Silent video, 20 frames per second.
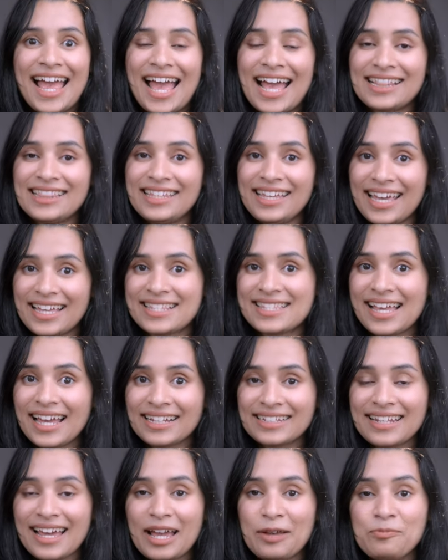At the
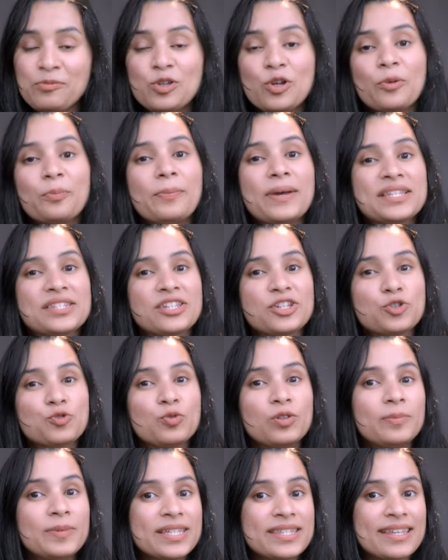exact time, your message
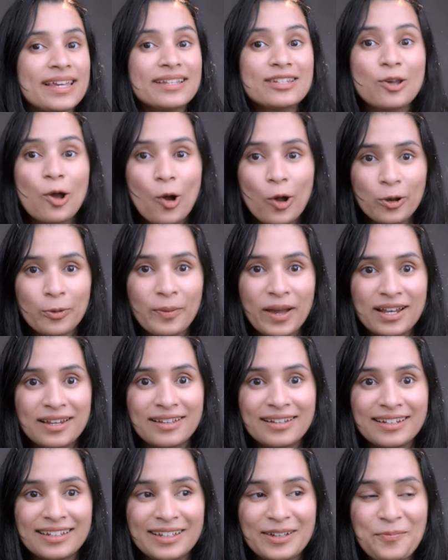will be sent
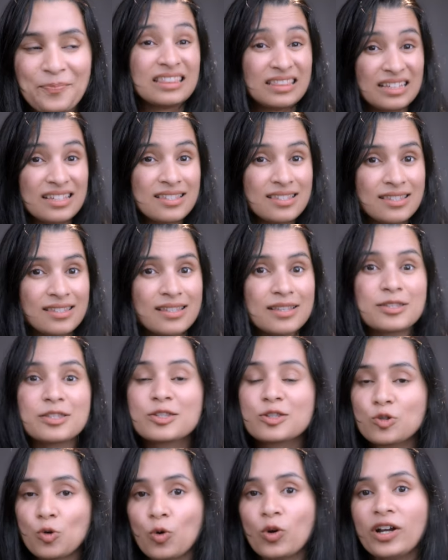automatically. This is
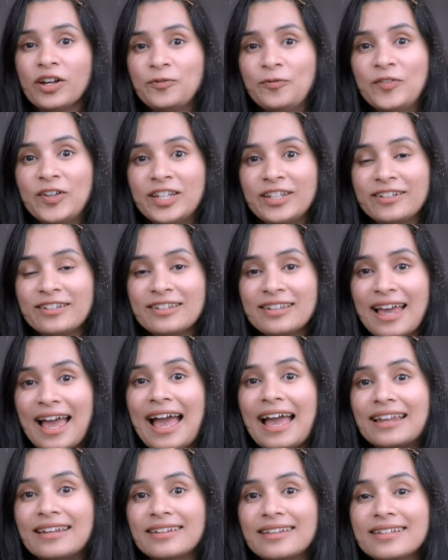so convenient
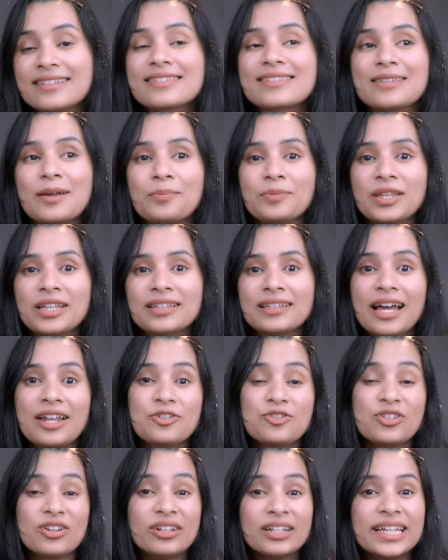and it's something
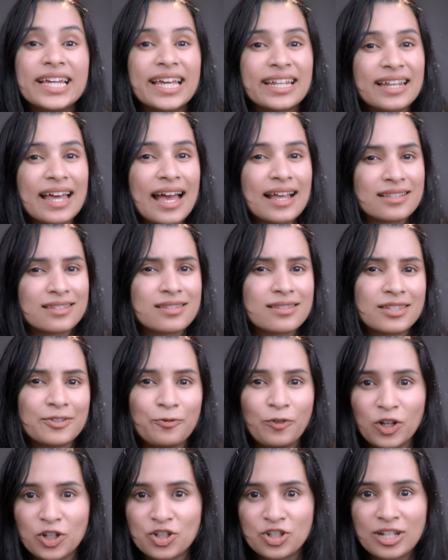that really enhances the
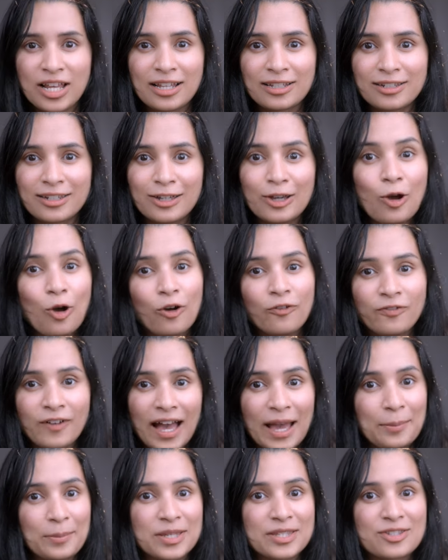functionality of
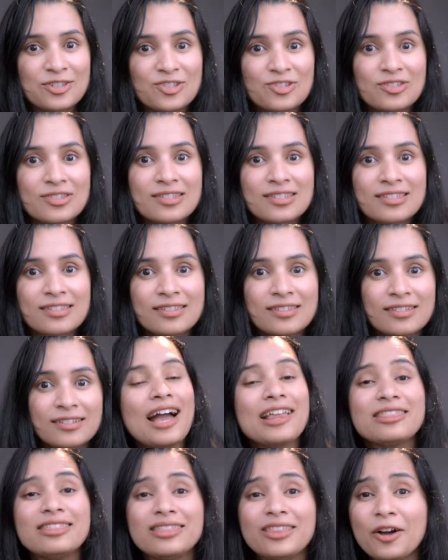iMessages.
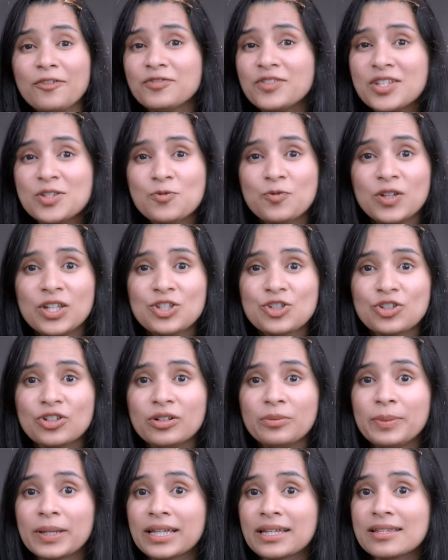I love this
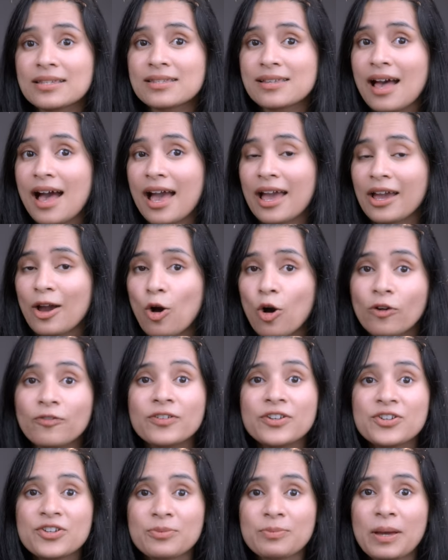feature because I
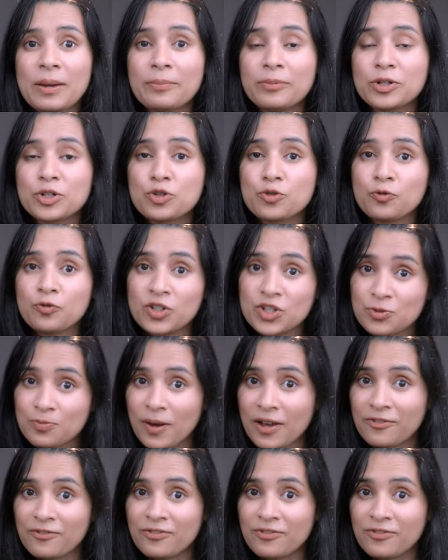often remember to wish my